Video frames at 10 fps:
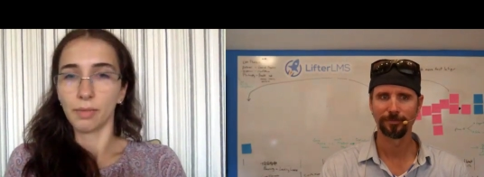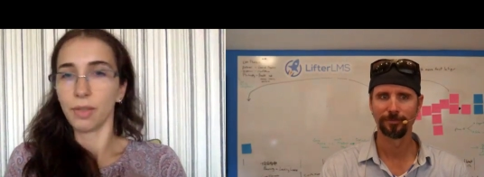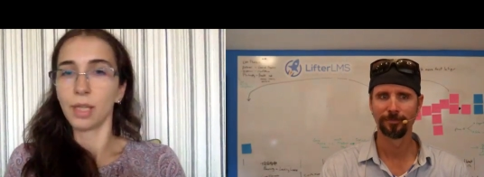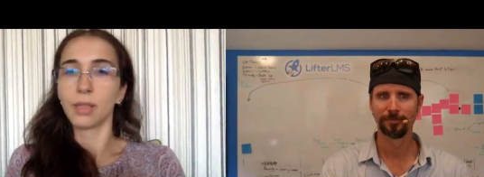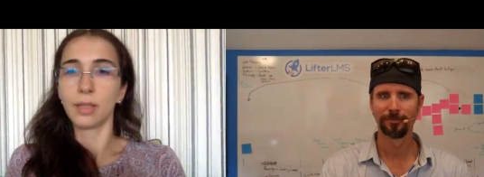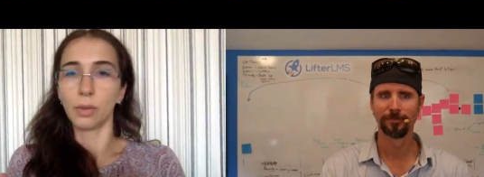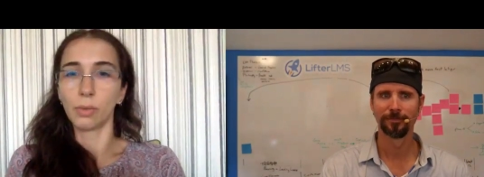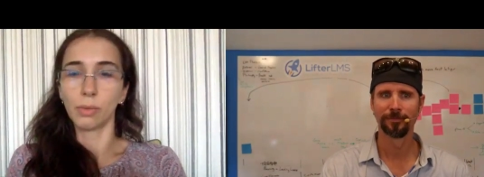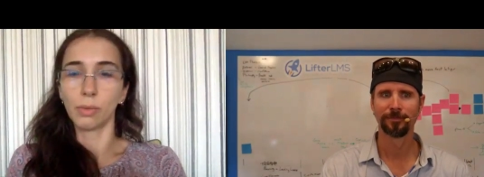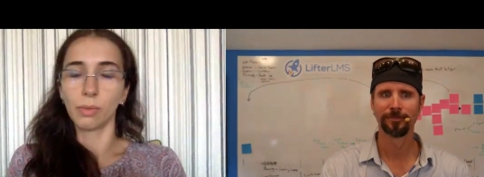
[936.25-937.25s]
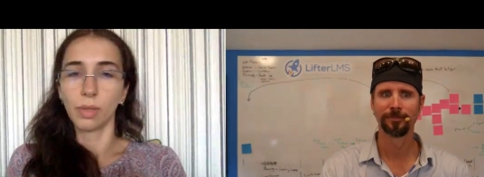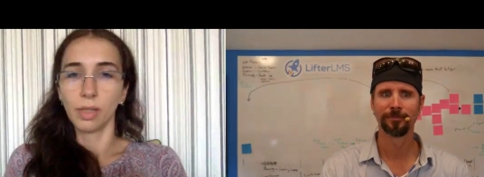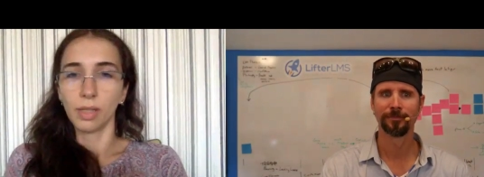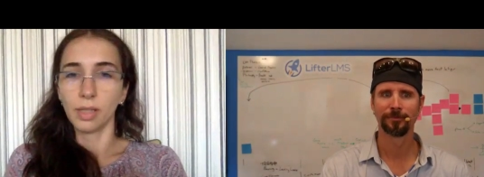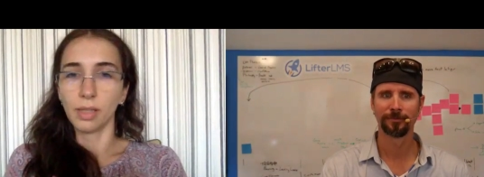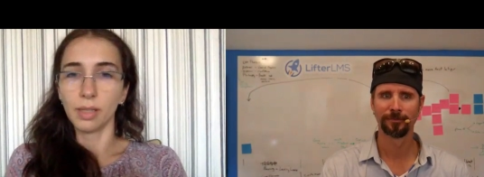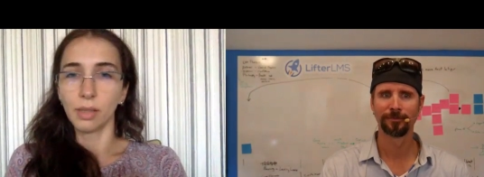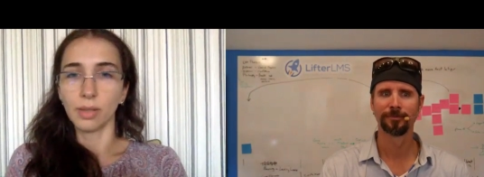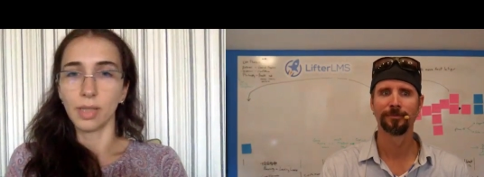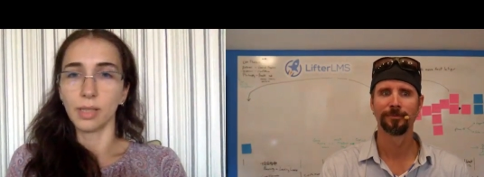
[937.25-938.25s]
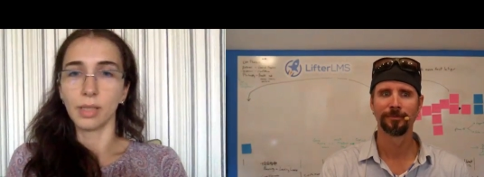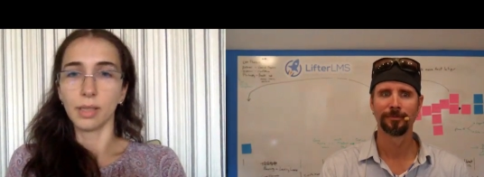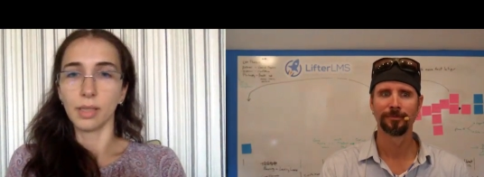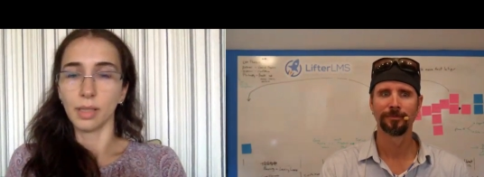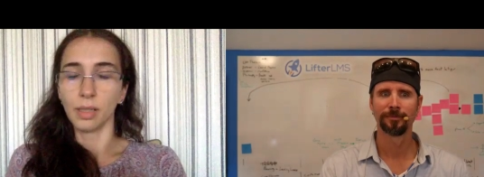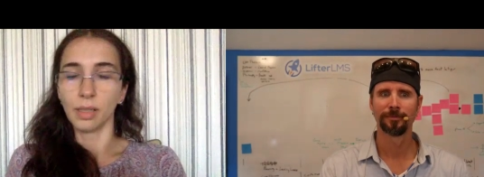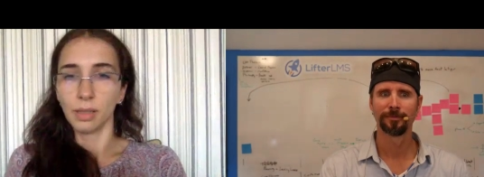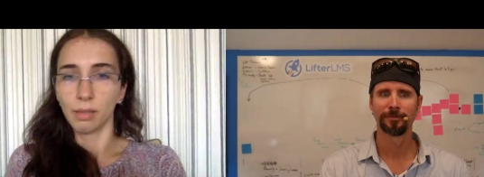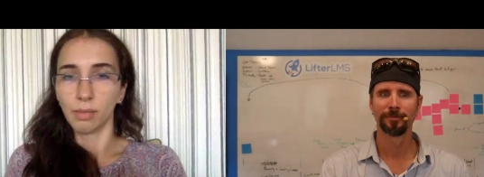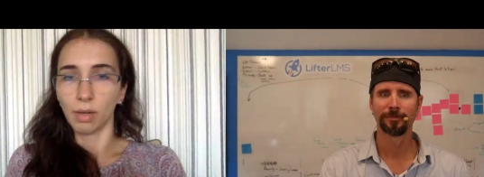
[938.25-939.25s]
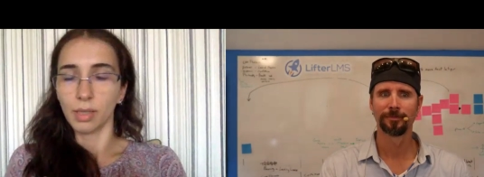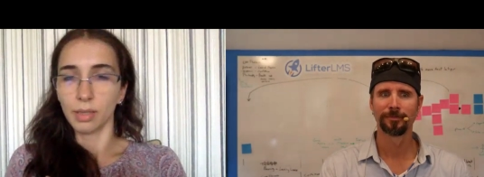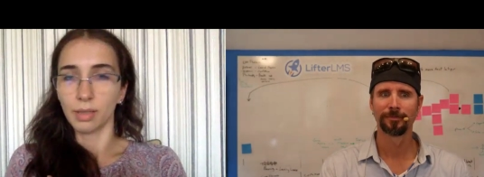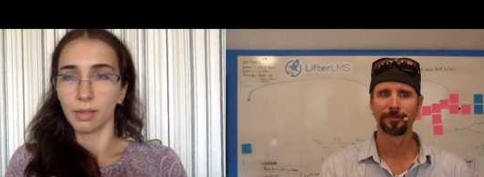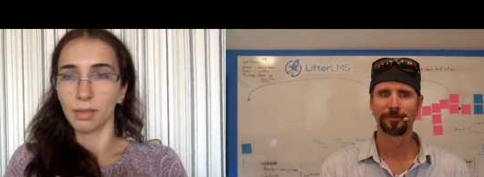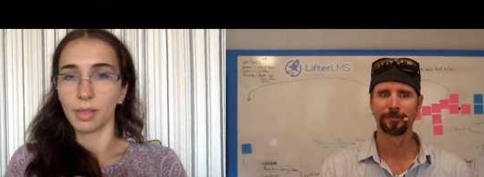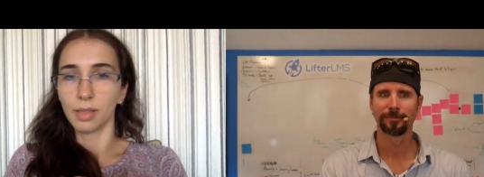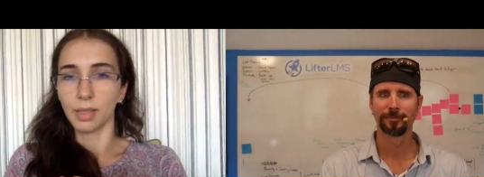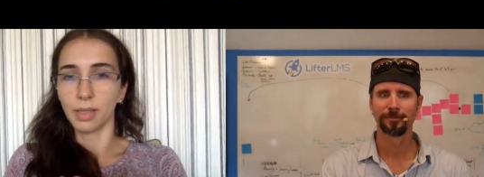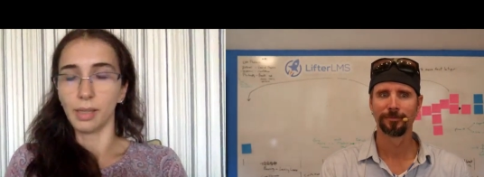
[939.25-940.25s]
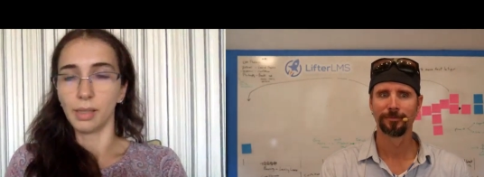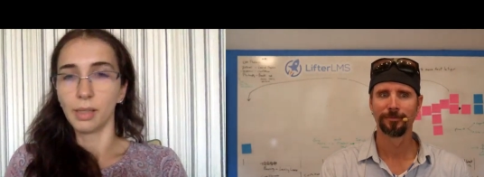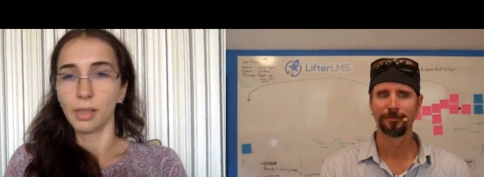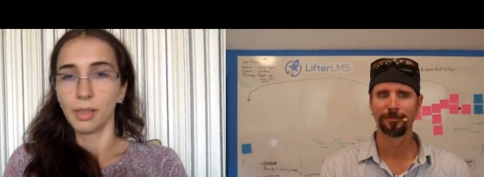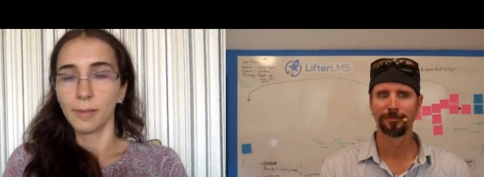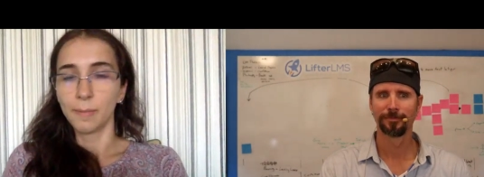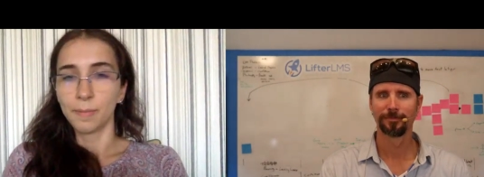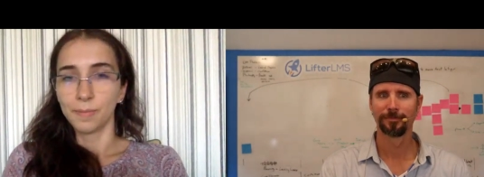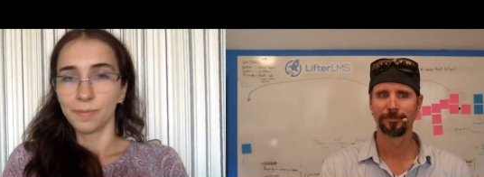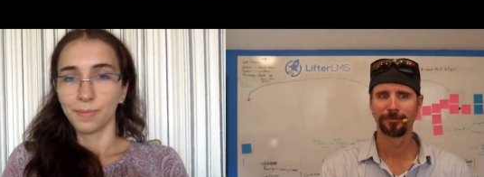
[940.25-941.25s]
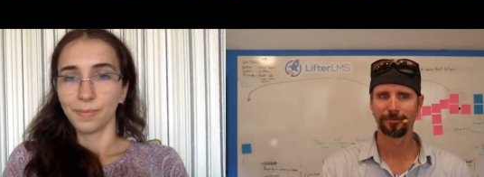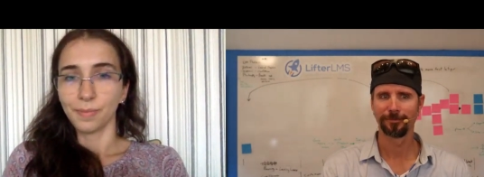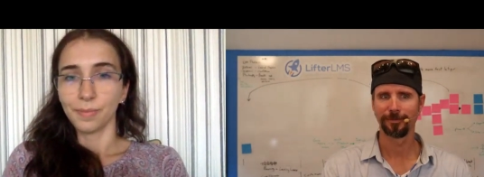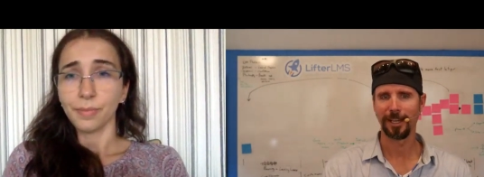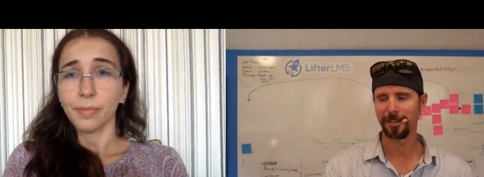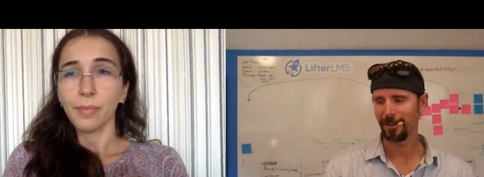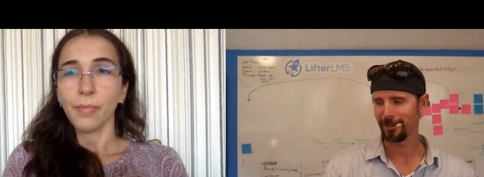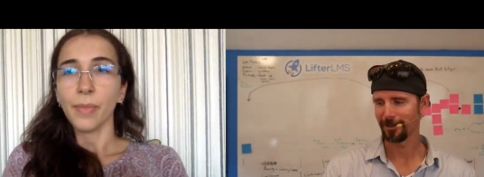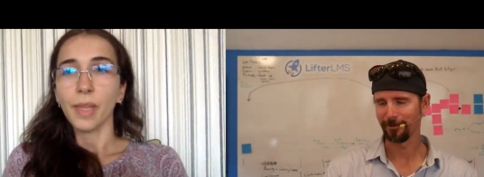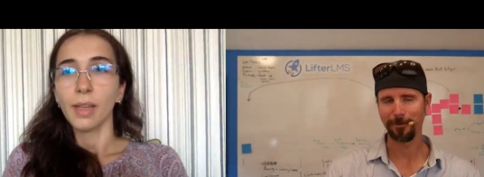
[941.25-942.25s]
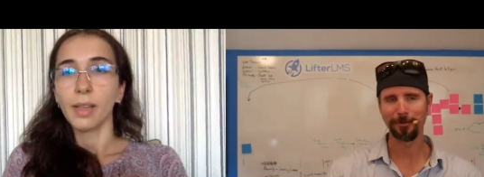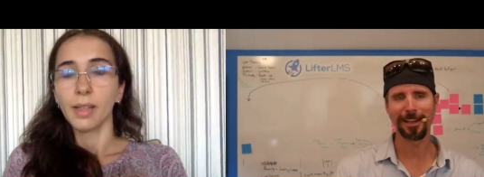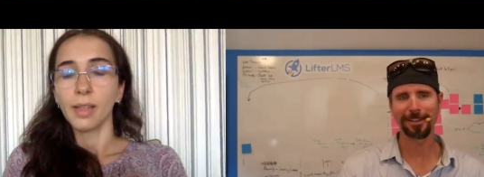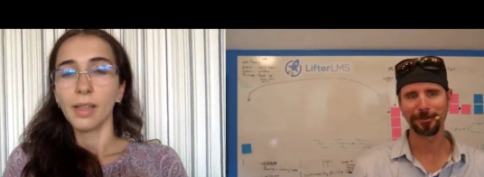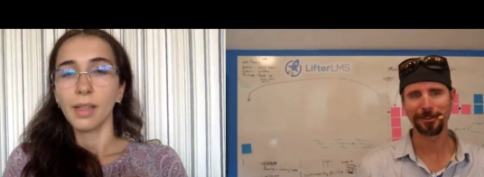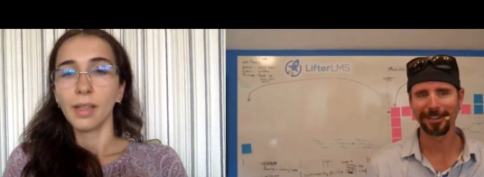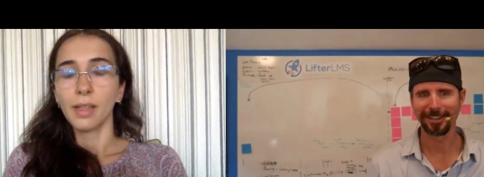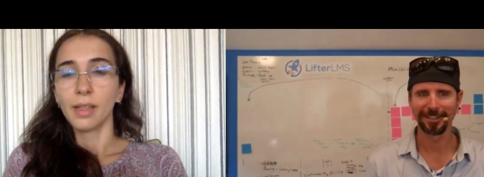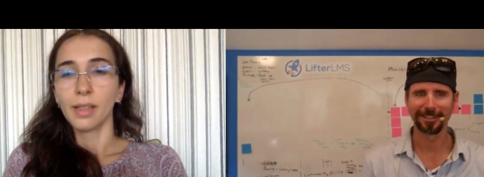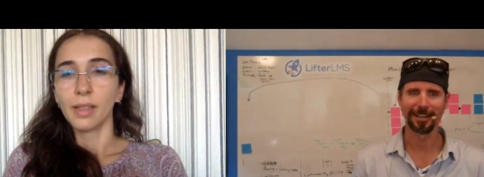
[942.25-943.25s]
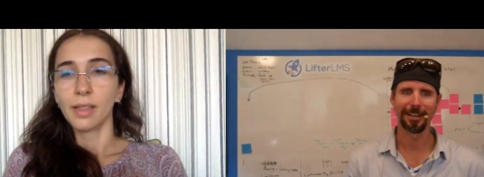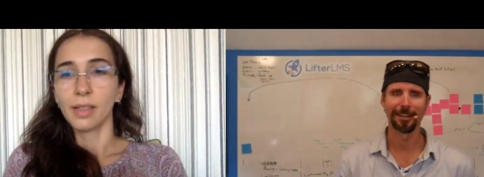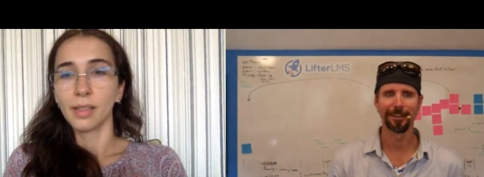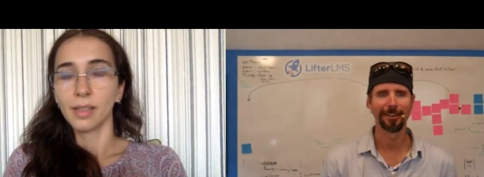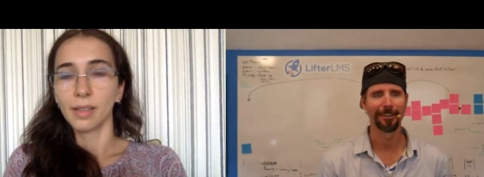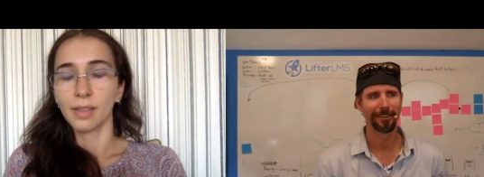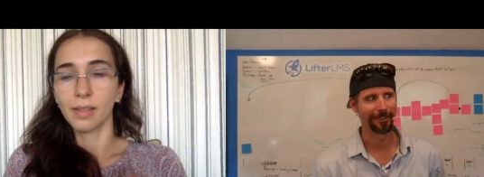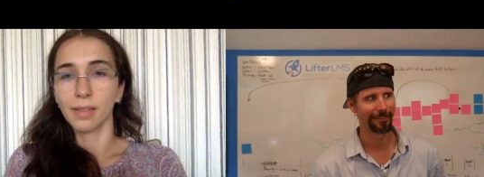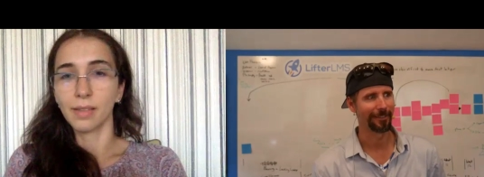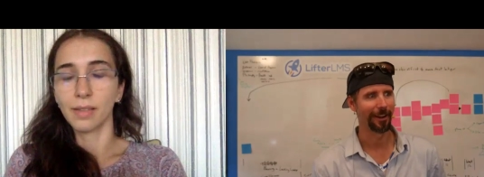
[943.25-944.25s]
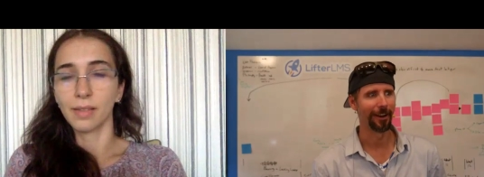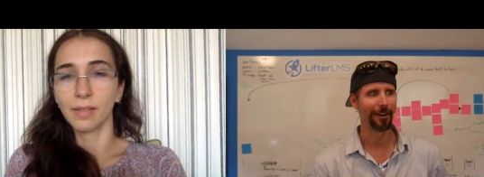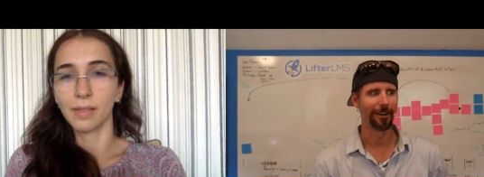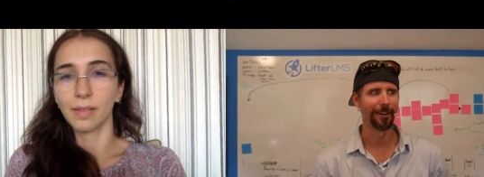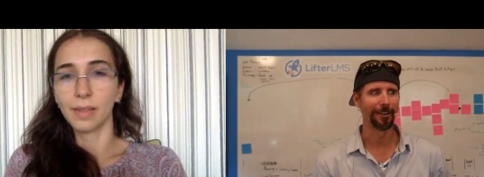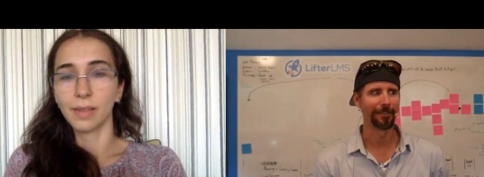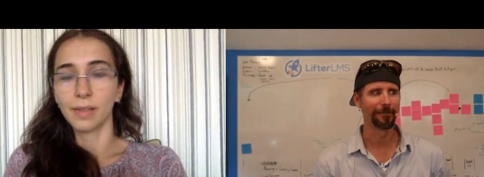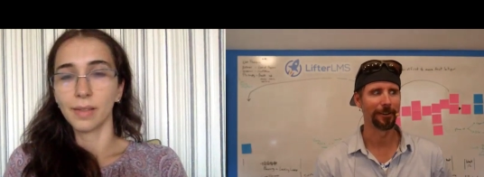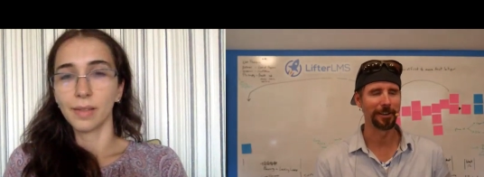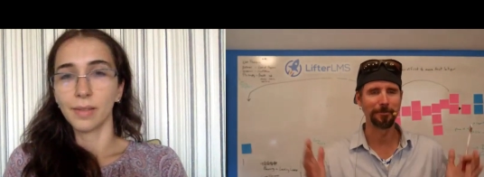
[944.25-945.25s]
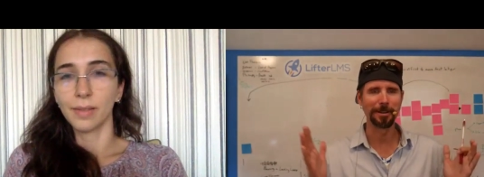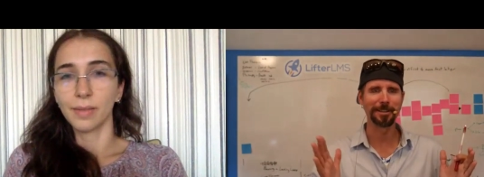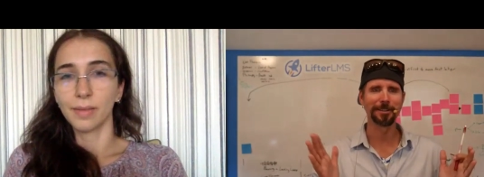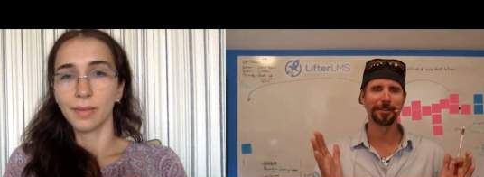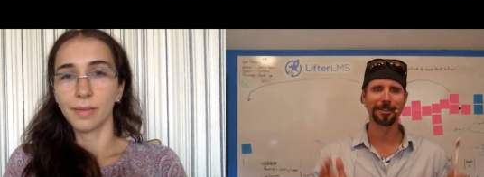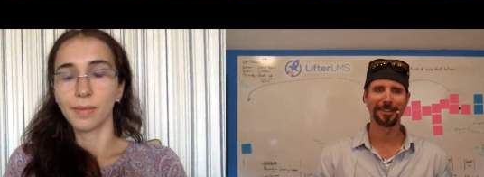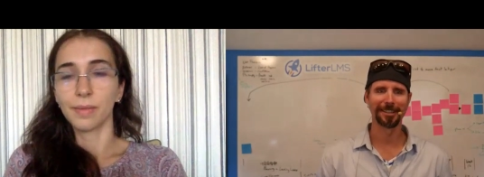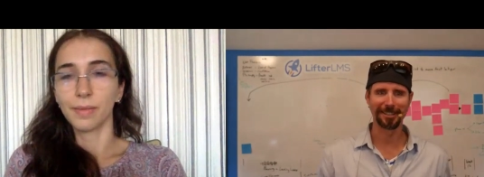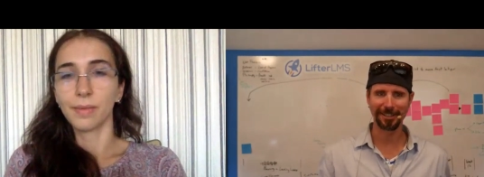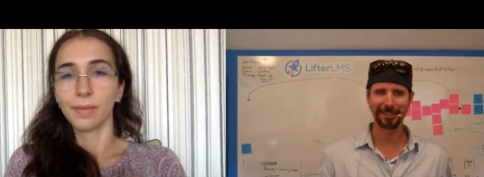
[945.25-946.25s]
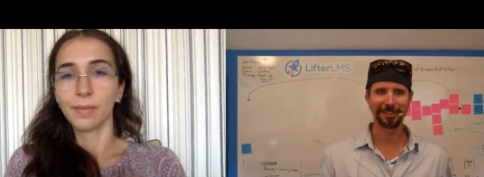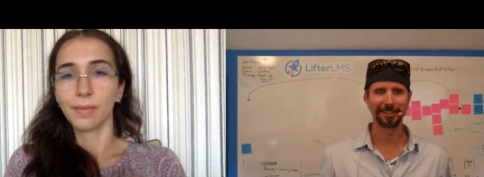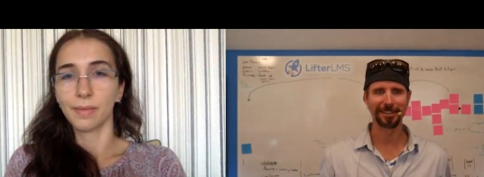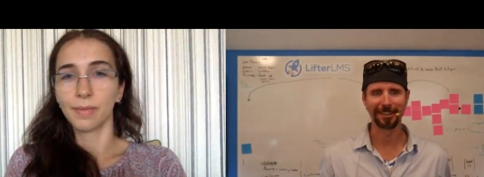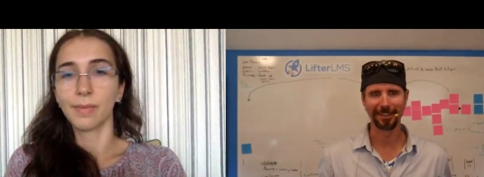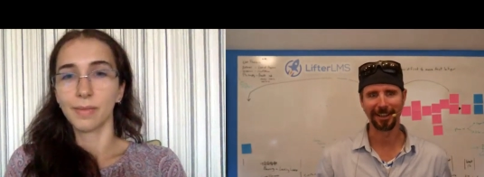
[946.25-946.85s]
Speaker 1: feel. So there is consistency across the site.
Speaker 2: That's awesome. I mean, that's really the design uh, fundamental is consistency. Like